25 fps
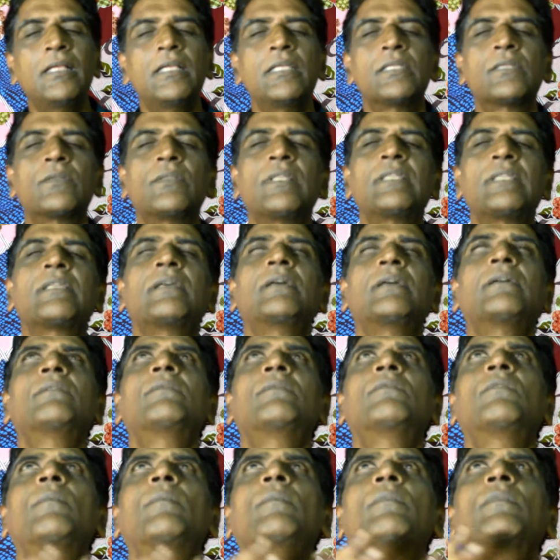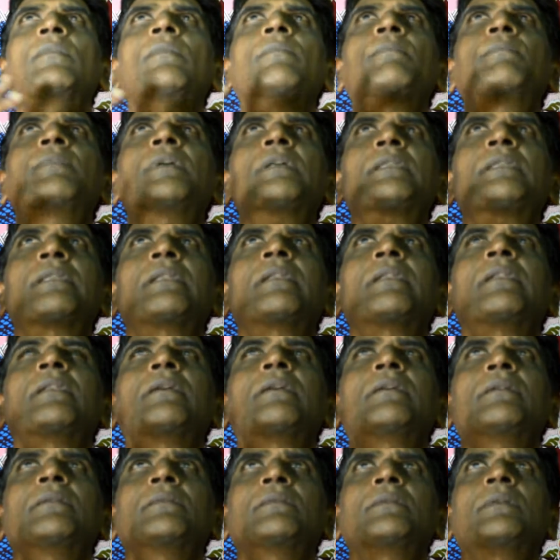So there's a
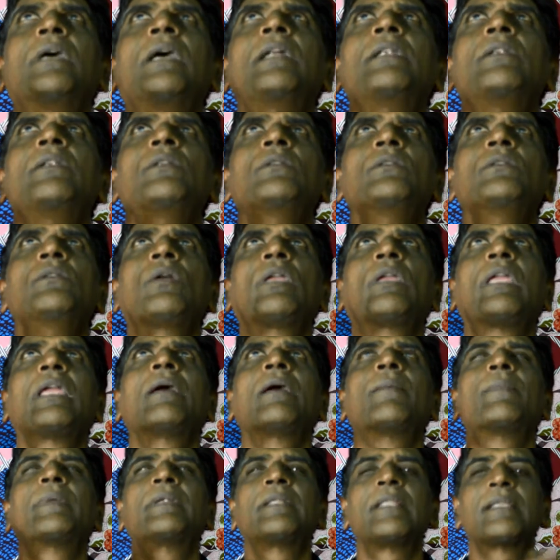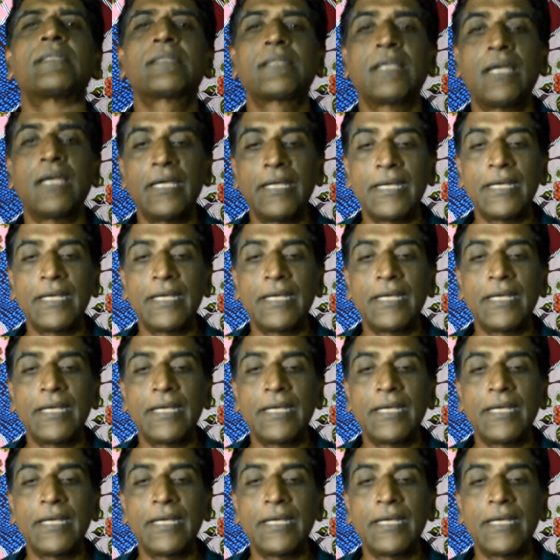person and looking up at the sky,